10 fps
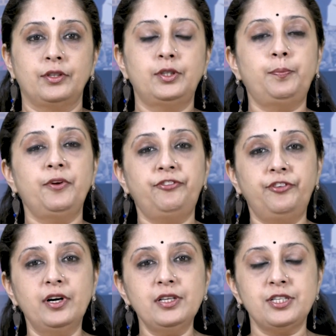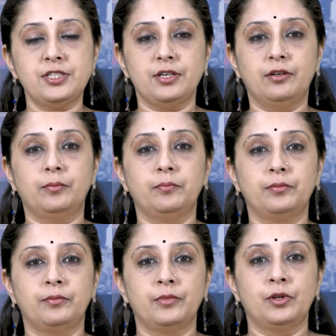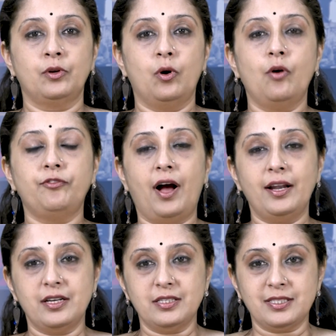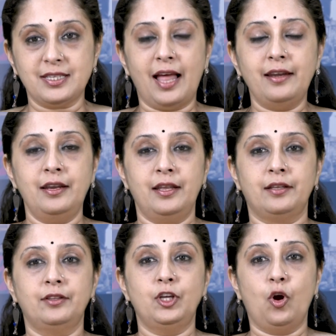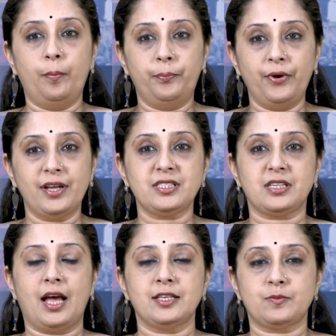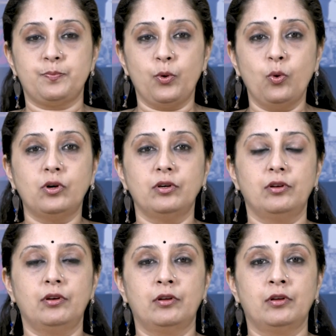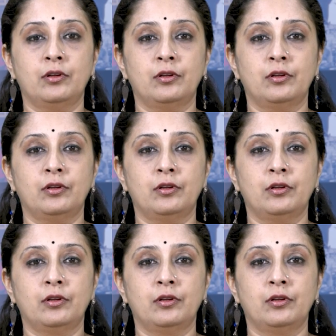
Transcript: The preferred term of understanding the oppressed as broken